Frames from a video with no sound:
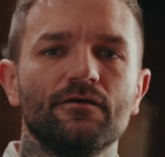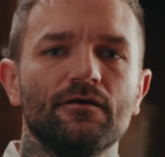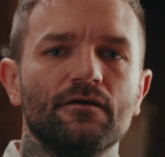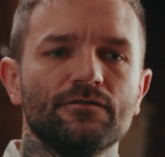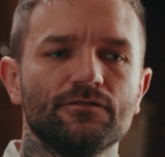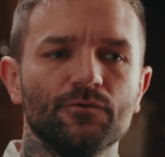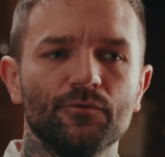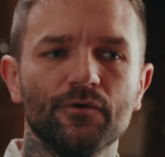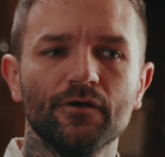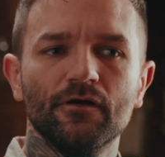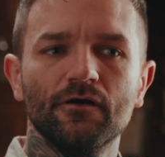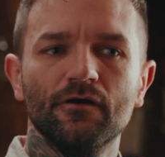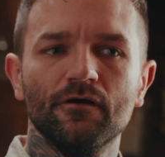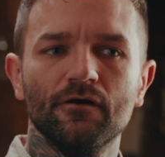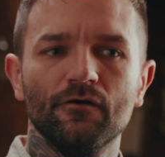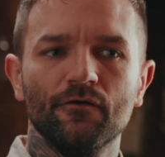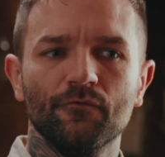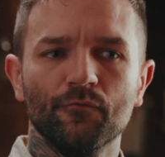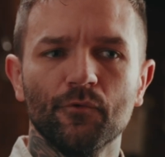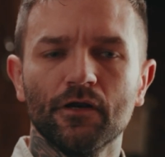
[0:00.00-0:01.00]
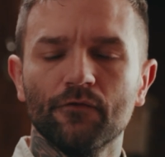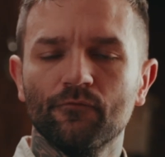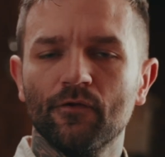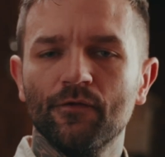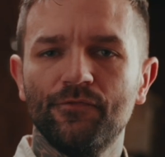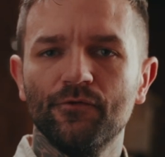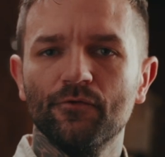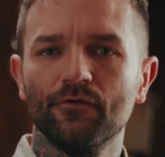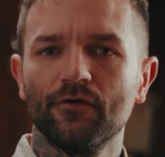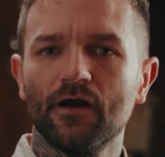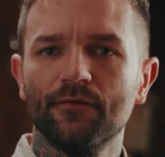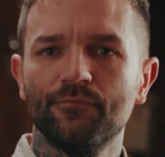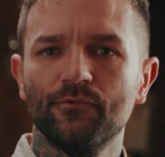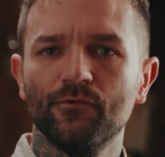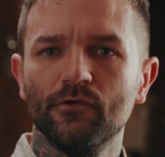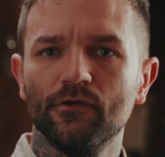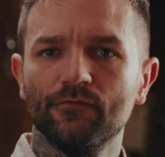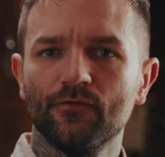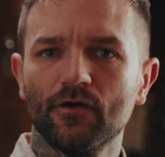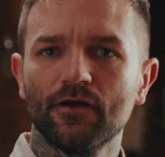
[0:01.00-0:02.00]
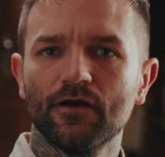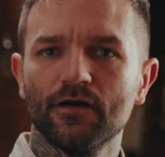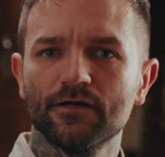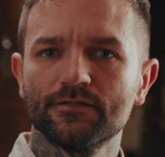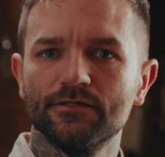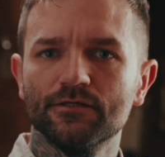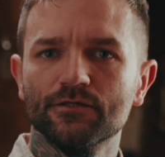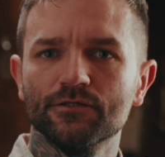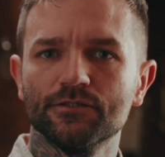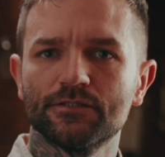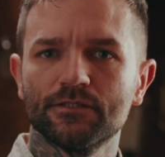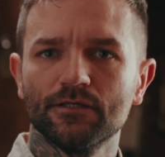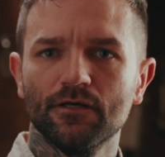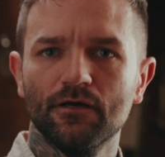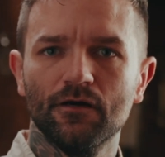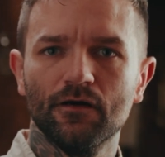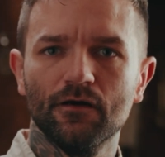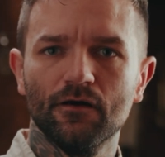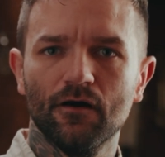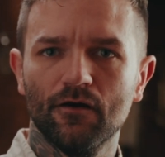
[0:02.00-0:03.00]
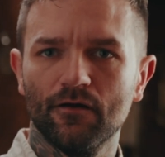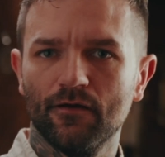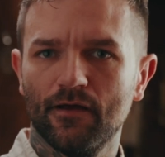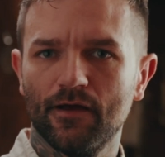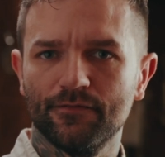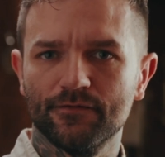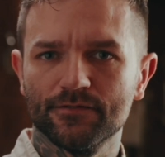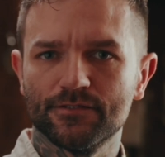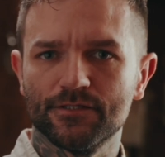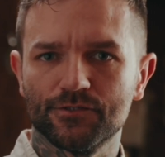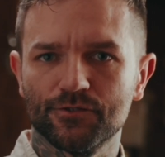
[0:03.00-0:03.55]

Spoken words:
we're gonna run through a couple of our cocktails at the Sister